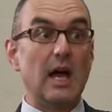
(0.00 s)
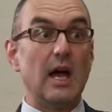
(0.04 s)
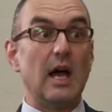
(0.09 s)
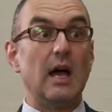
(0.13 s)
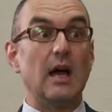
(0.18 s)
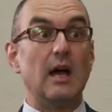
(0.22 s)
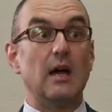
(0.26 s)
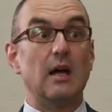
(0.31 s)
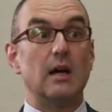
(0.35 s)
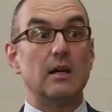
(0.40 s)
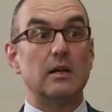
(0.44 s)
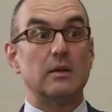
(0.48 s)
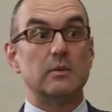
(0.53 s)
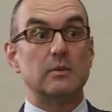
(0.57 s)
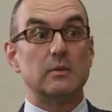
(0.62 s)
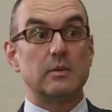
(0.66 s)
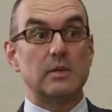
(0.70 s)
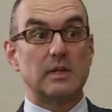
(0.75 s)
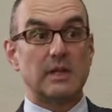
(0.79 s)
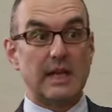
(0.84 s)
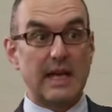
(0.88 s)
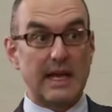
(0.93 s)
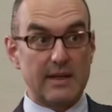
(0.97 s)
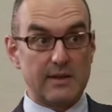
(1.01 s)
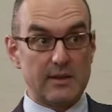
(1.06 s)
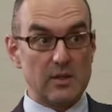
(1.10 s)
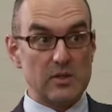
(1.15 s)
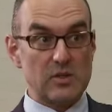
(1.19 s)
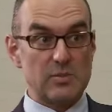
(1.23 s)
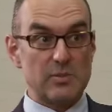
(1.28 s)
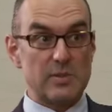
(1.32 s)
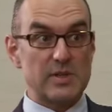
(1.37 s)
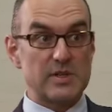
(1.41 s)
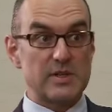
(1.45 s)
uh, get
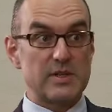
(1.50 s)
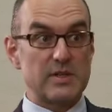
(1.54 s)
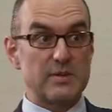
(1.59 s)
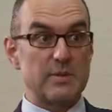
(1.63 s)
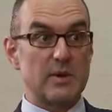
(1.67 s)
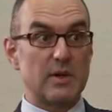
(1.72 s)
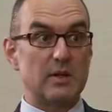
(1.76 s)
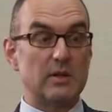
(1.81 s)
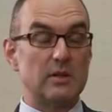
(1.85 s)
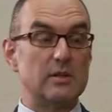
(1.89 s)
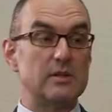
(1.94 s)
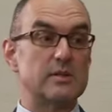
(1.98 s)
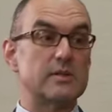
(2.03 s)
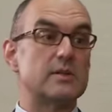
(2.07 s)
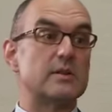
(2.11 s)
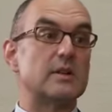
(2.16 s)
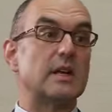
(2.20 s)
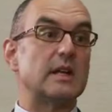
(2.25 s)
those business models